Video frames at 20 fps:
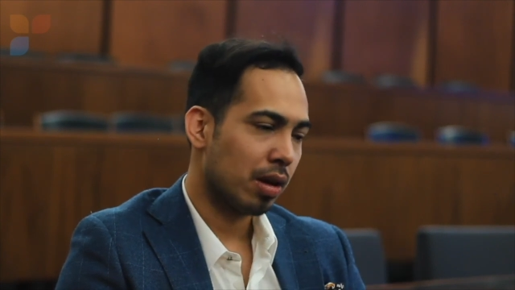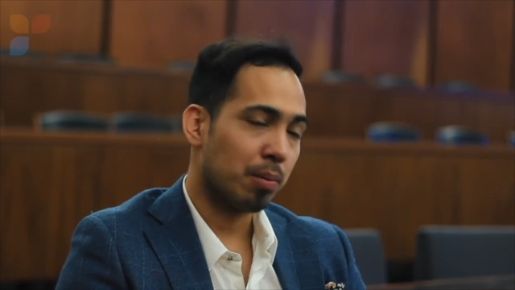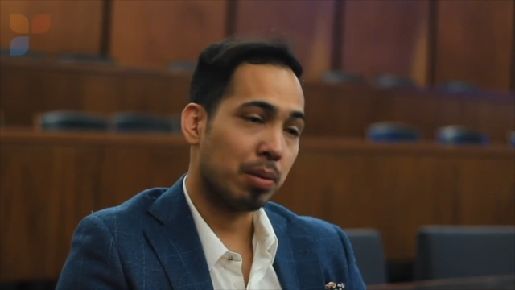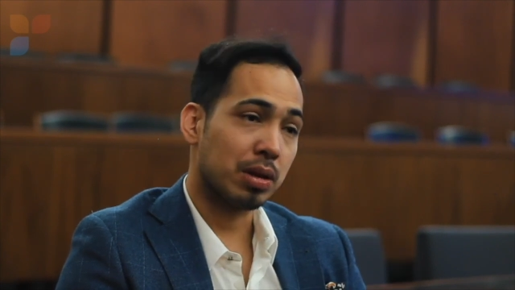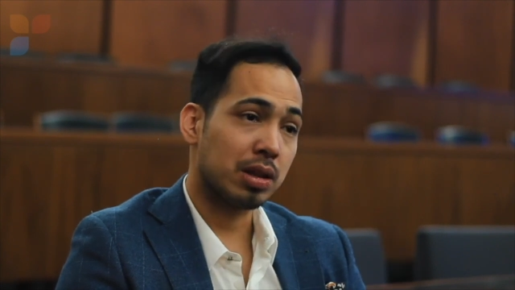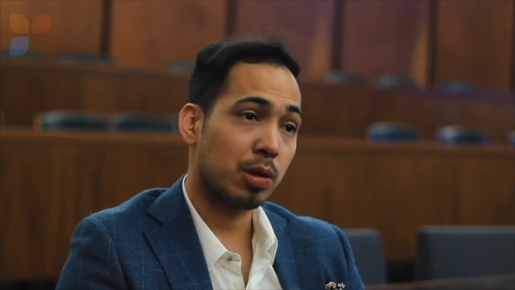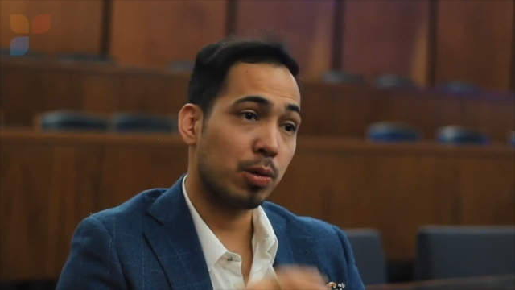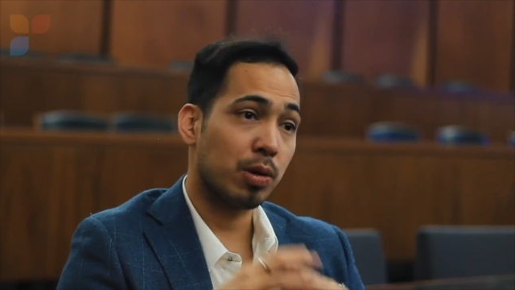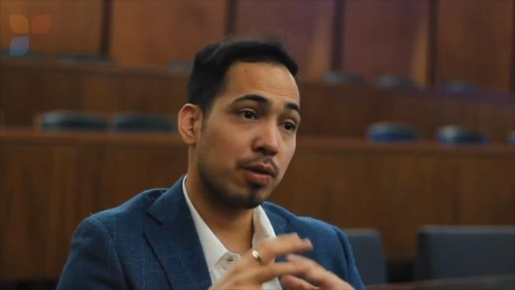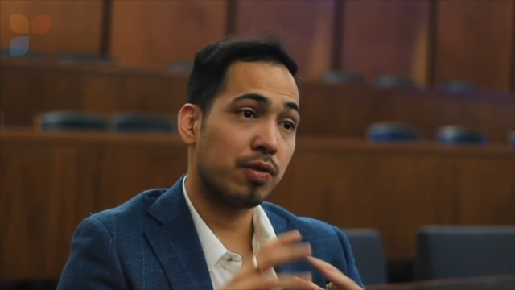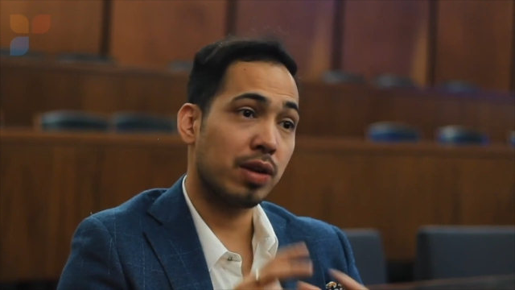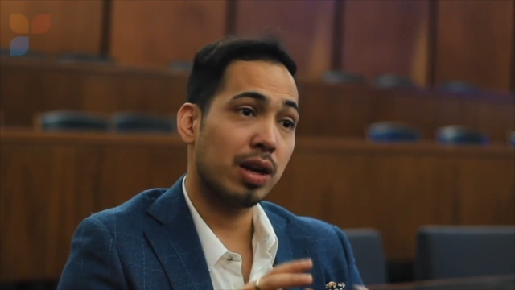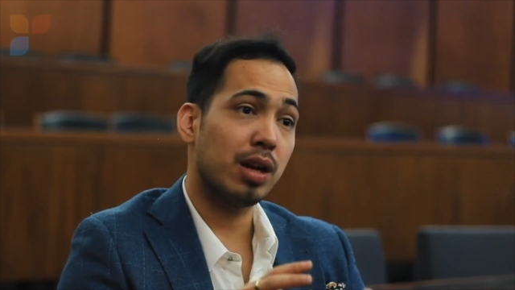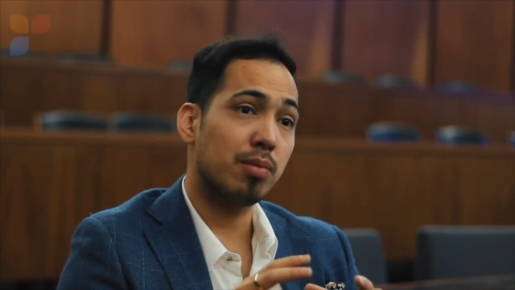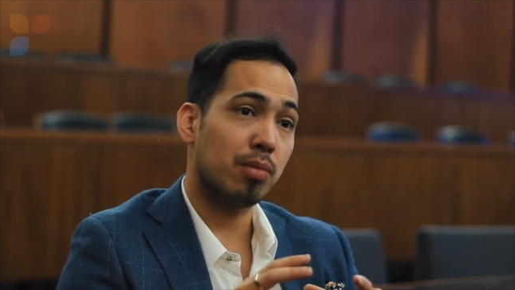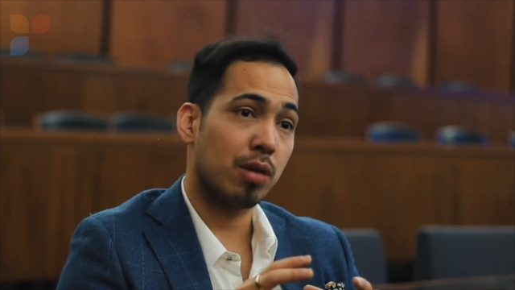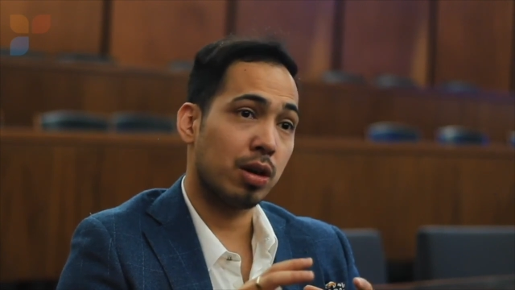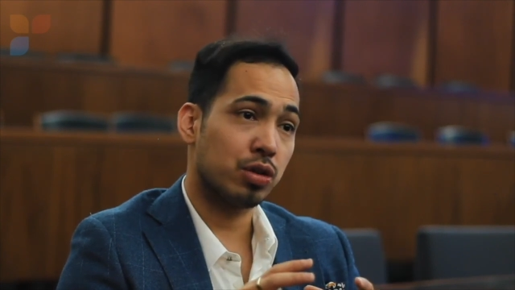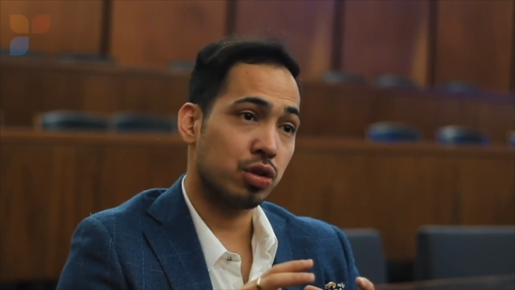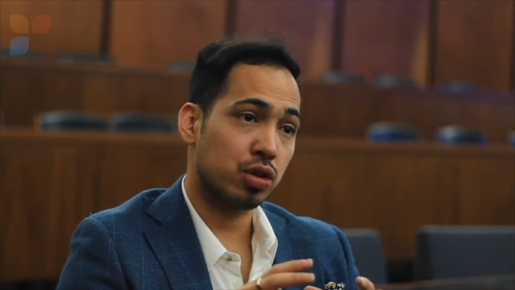But they were
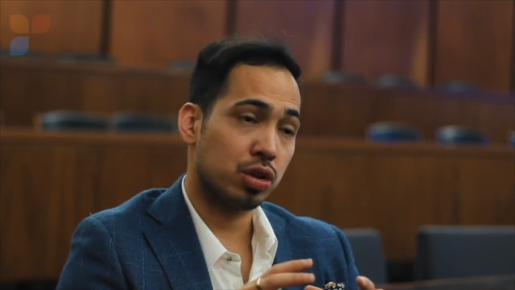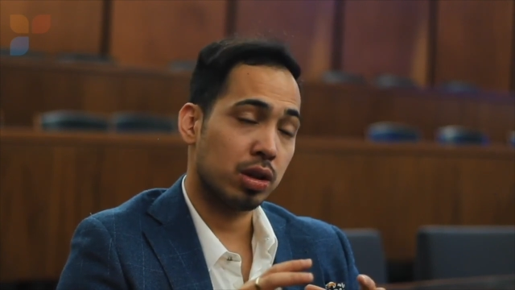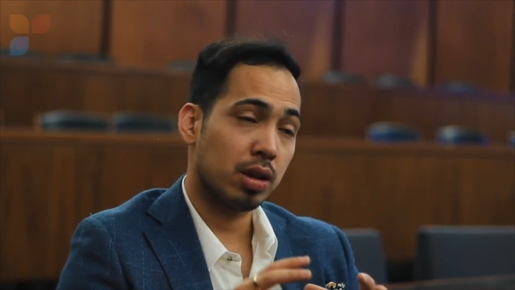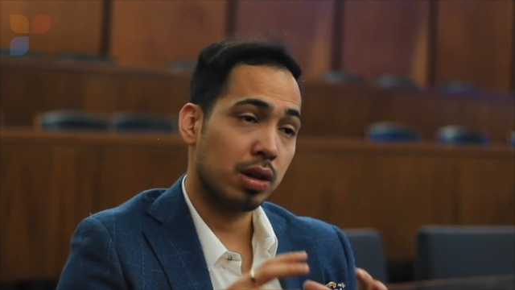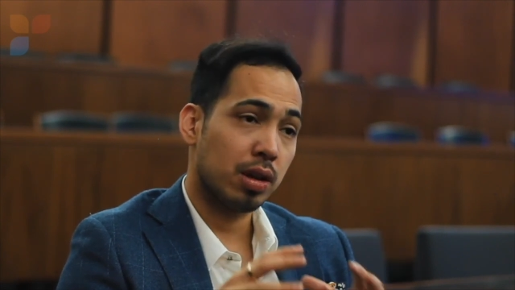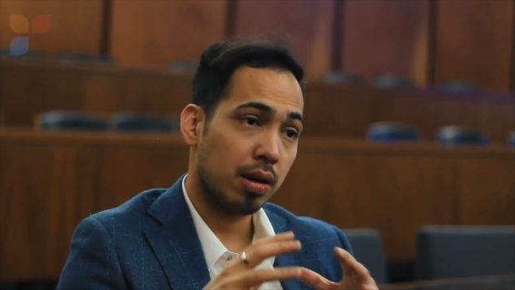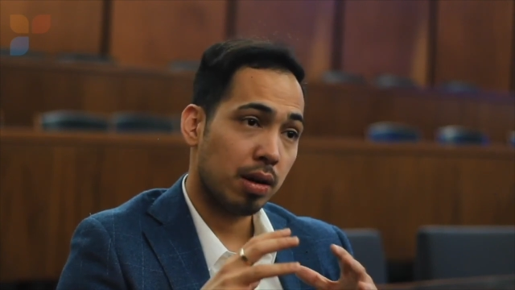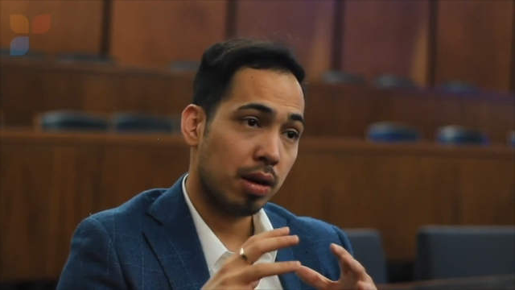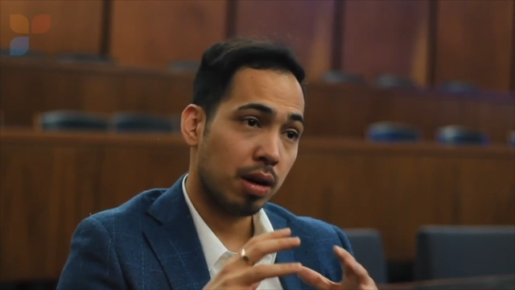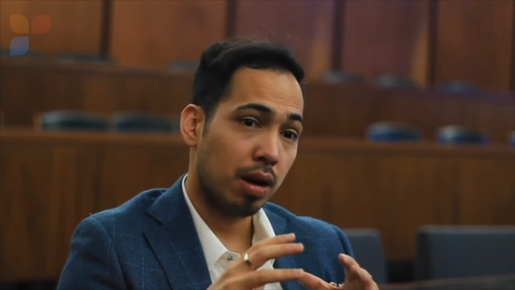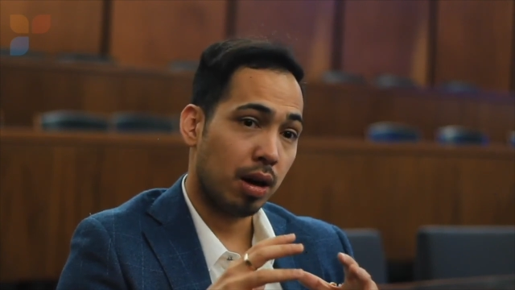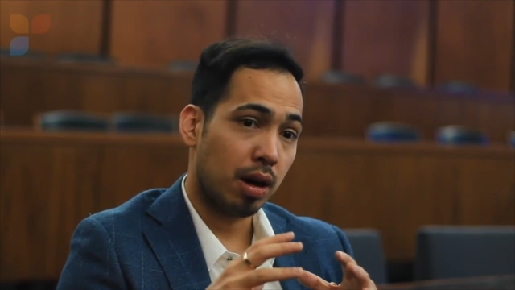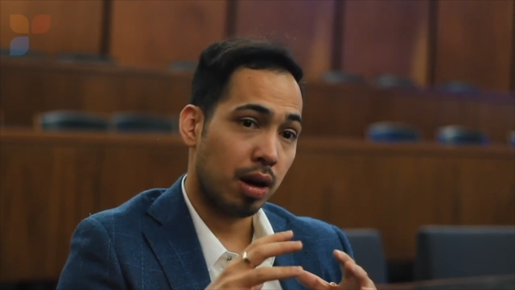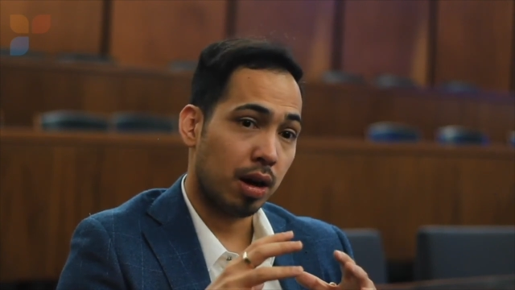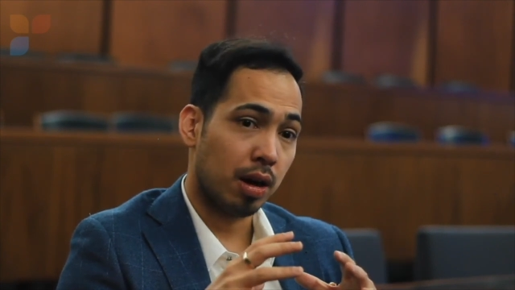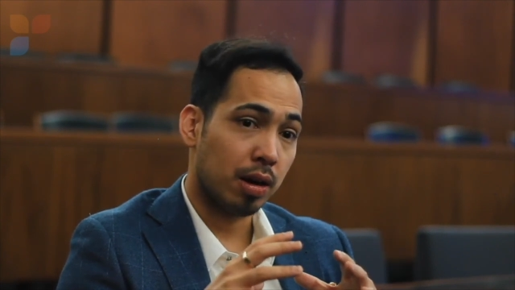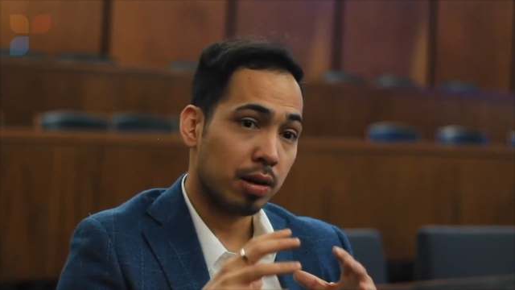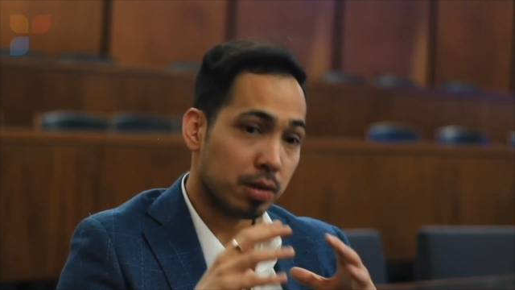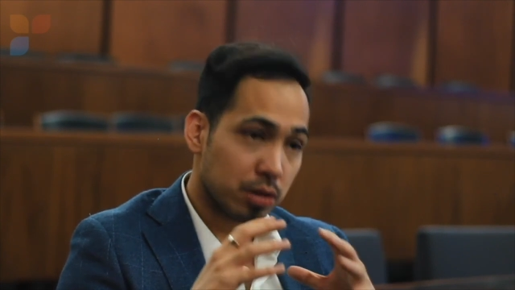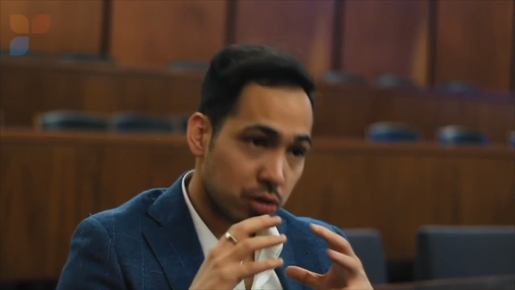very much
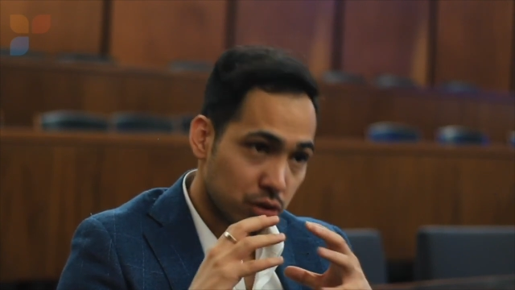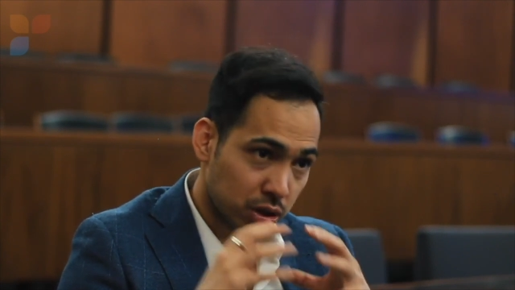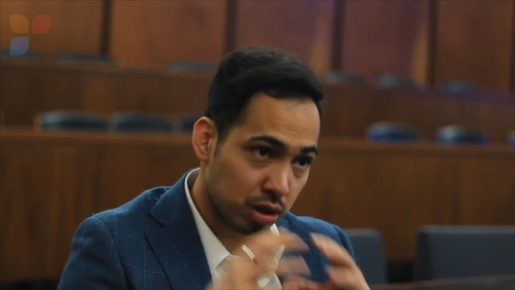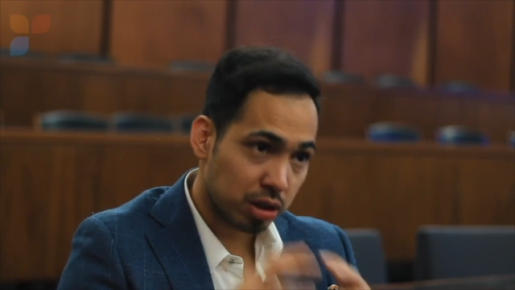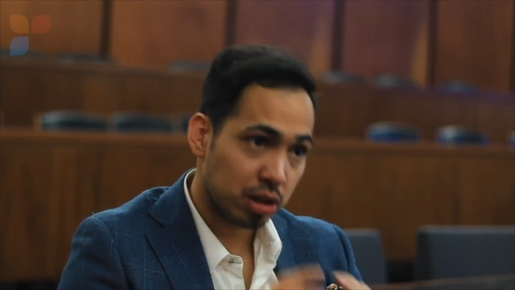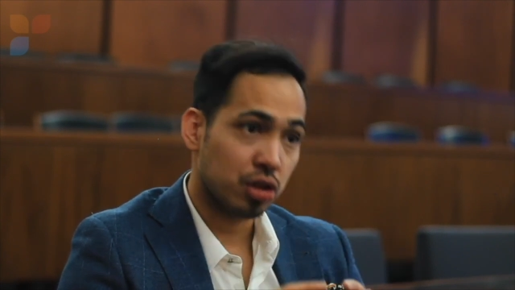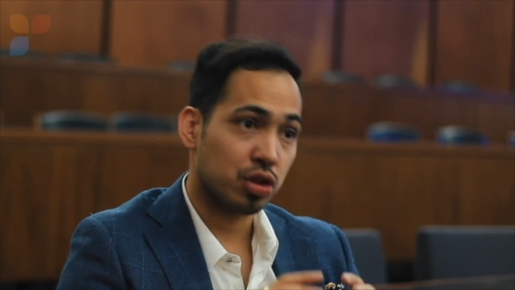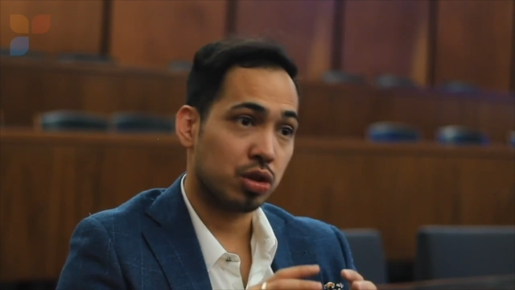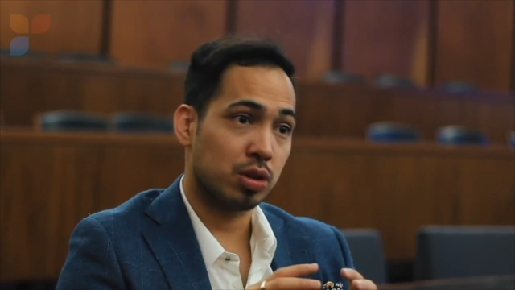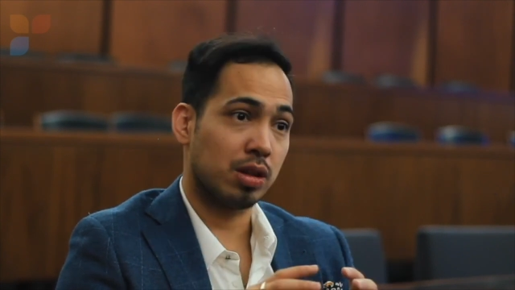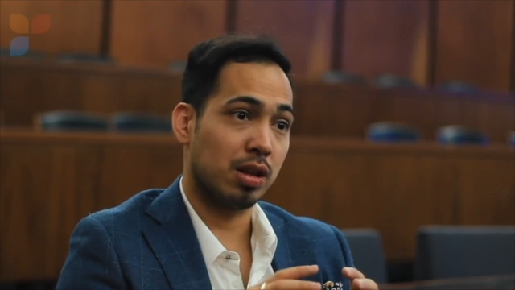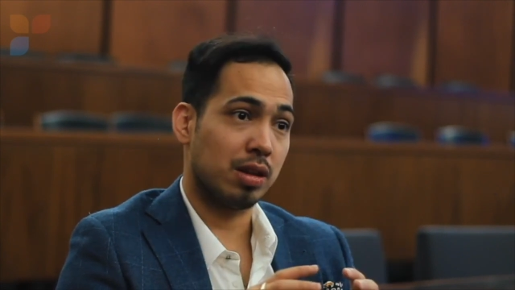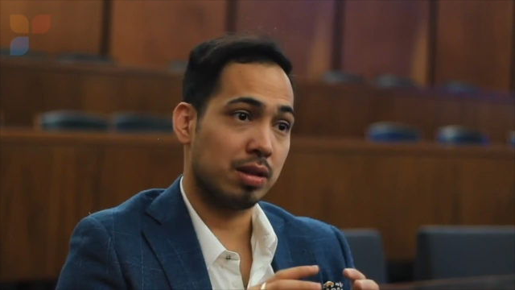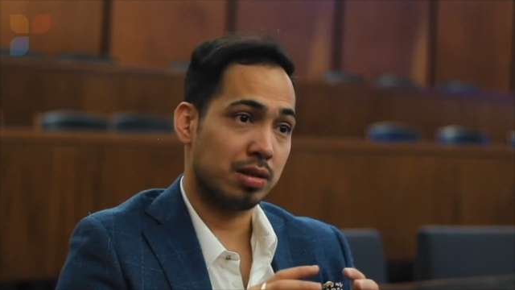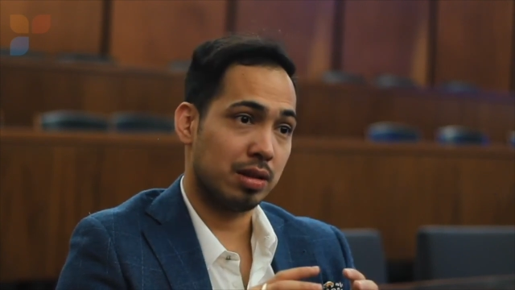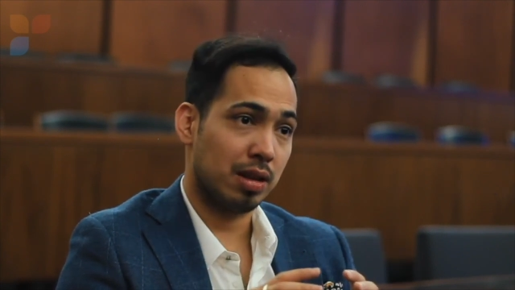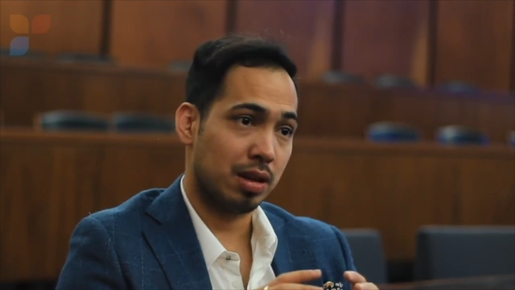traditional